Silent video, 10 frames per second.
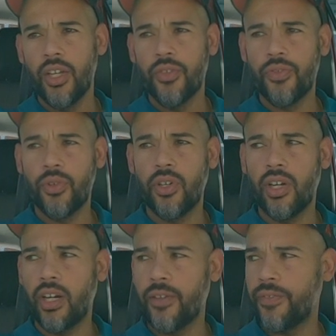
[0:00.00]
for
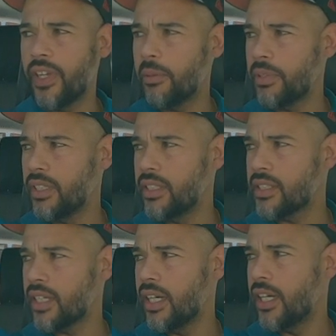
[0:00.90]
our
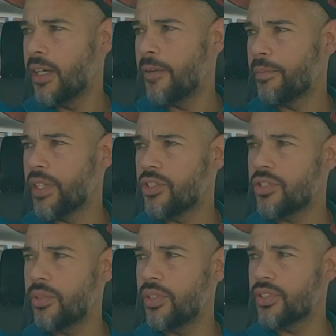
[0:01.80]
families um, and
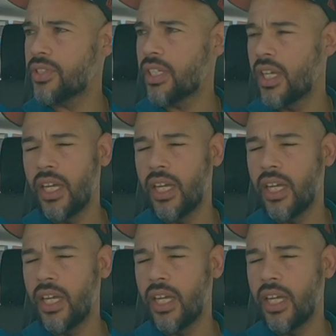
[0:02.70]
students.